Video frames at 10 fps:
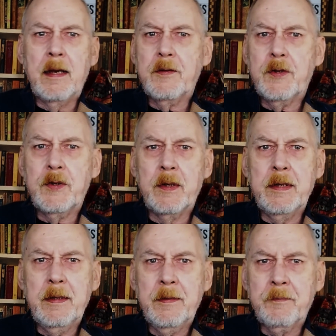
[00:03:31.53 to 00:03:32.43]

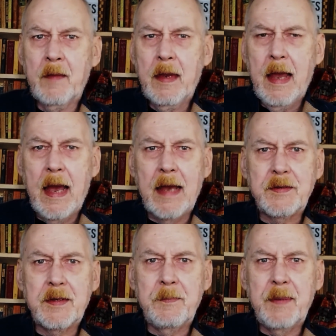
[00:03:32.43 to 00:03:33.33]
should,
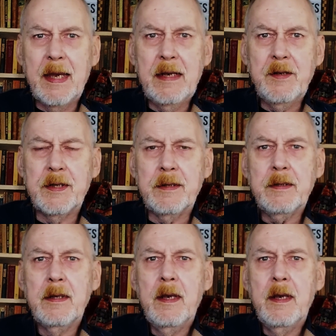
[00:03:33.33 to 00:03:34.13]
as the patient,